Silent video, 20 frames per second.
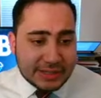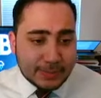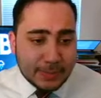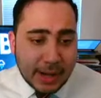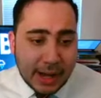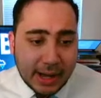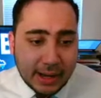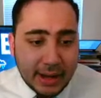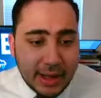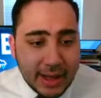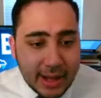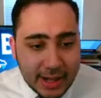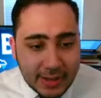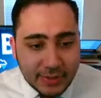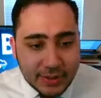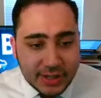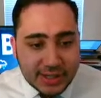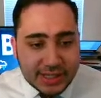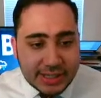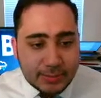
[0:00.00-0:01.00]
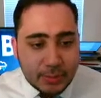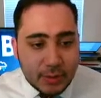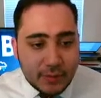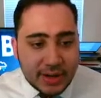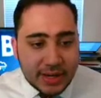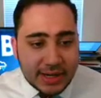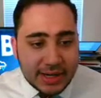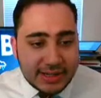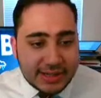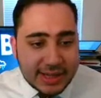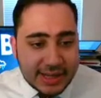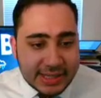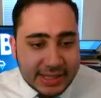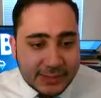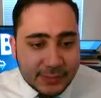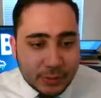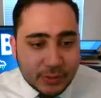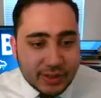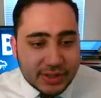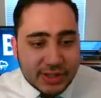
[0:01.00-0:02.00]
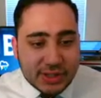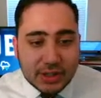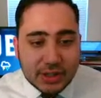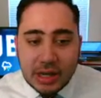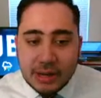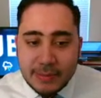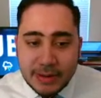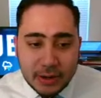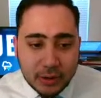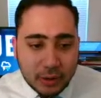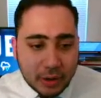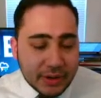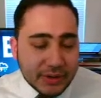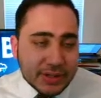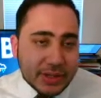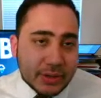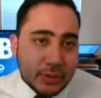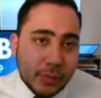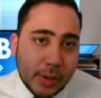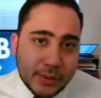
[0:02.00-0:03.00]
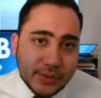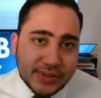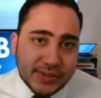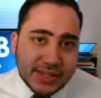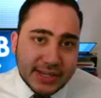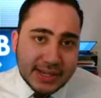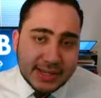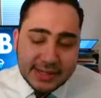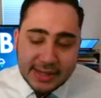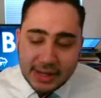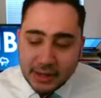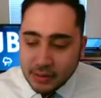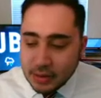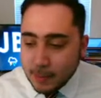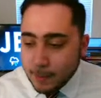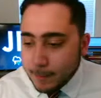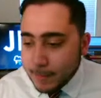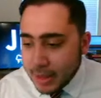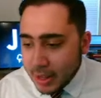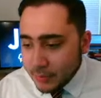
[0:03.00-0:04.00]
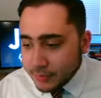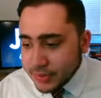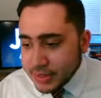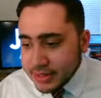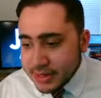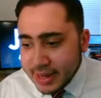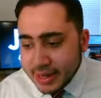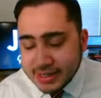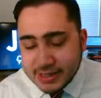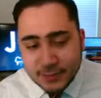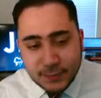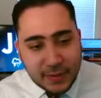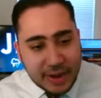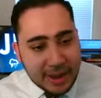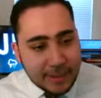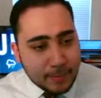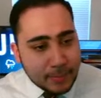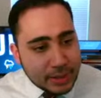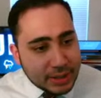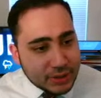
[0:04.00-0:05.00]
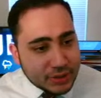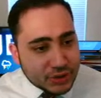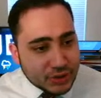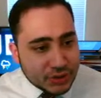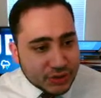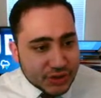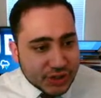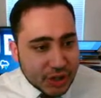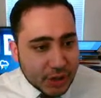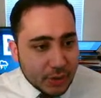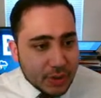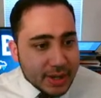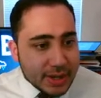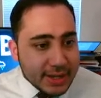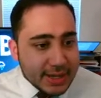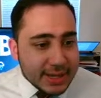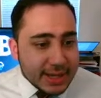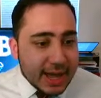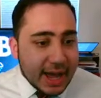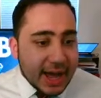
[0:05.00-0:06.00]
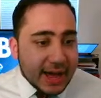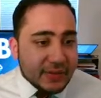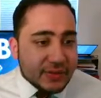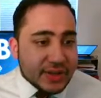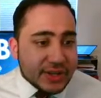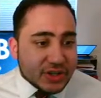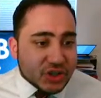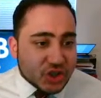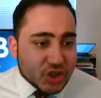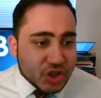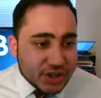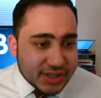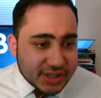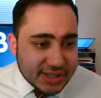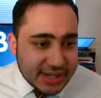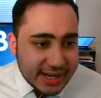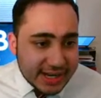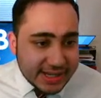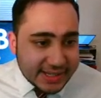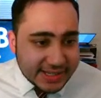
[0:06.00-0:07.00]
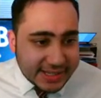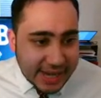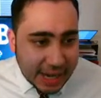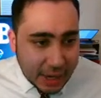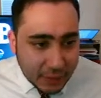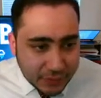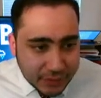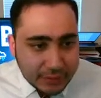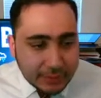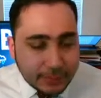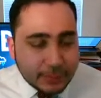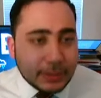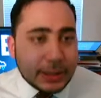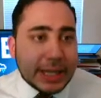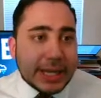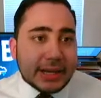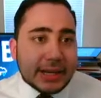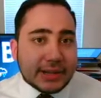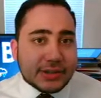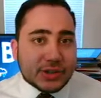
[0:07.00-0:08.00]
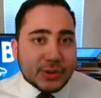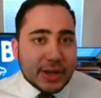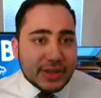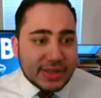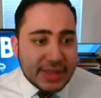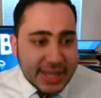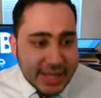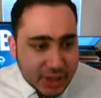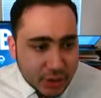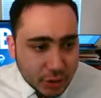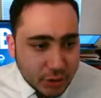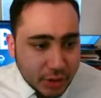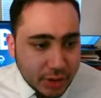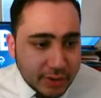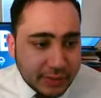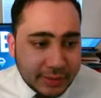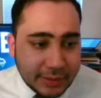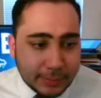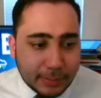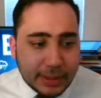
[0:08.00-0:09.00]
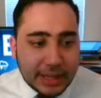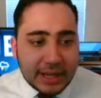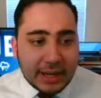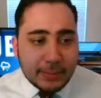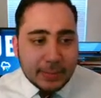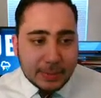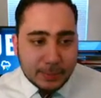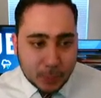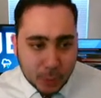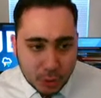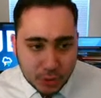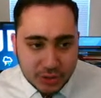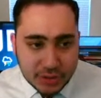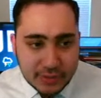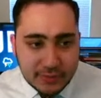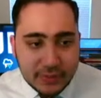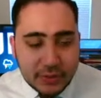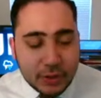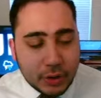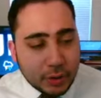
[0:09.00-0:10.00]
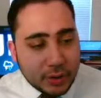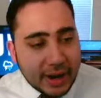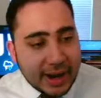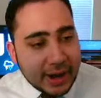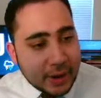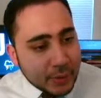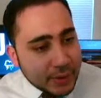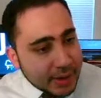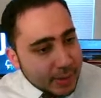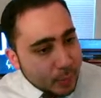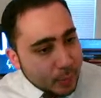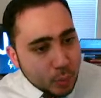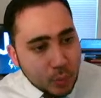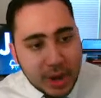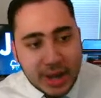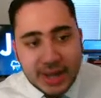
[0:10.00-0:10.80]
spot. This is moving into Densville. This is going to be crossing Route 6 here in about the next 5 minutes or so. This should stay south of the Plata. So I think you're good in the Plata, but parts of your area